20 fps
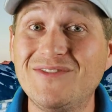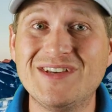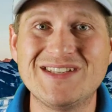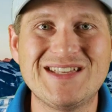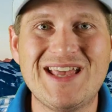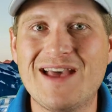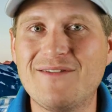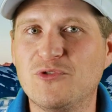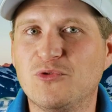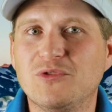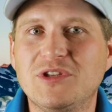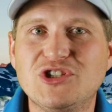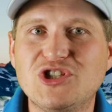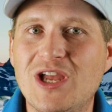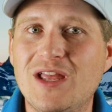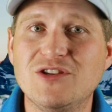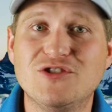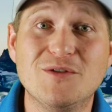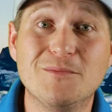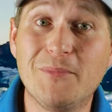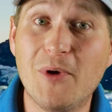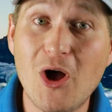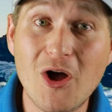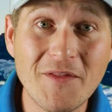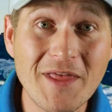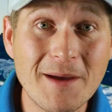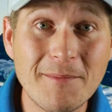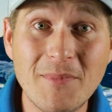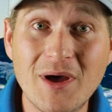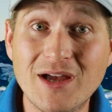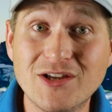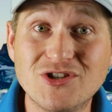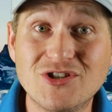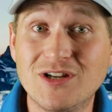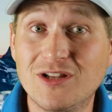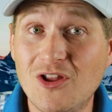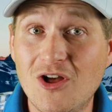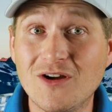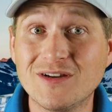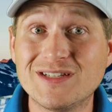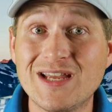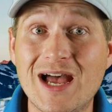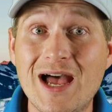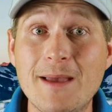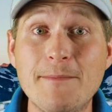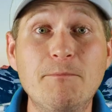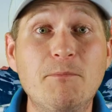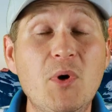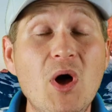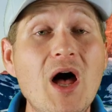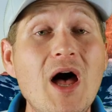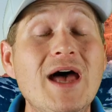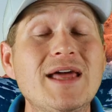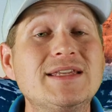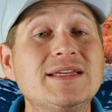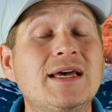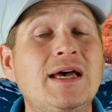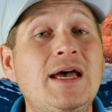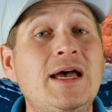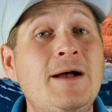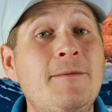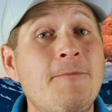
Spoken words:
because they haven't really changed the ball that much in a long time, but